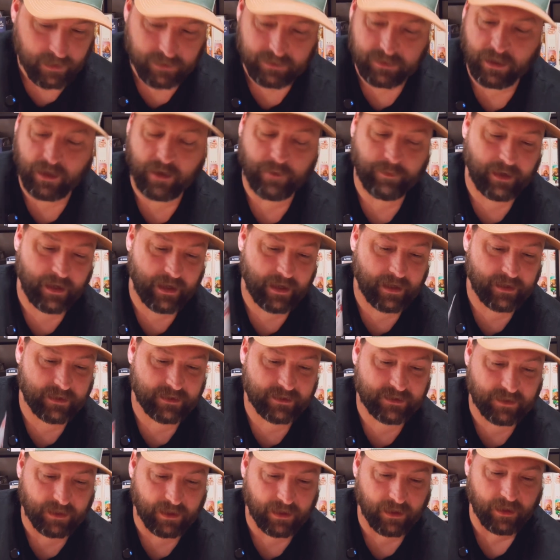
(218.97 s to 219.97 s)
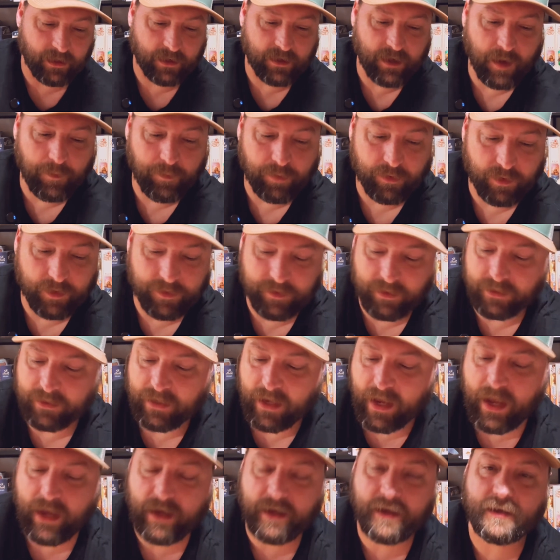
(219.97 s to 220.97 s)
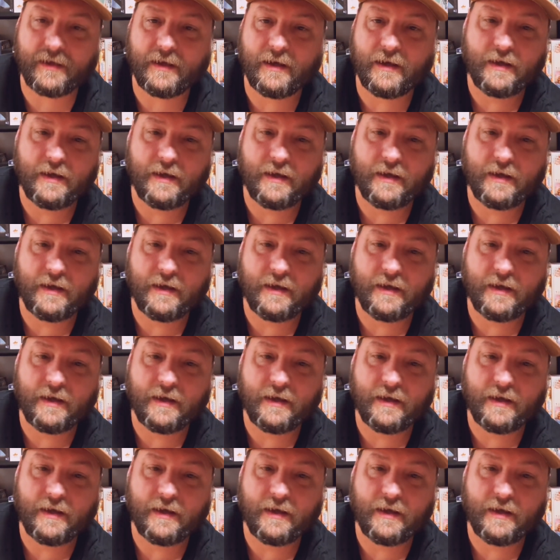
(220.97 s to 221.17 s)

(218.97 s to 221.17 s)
Tommy has a couple in the deck.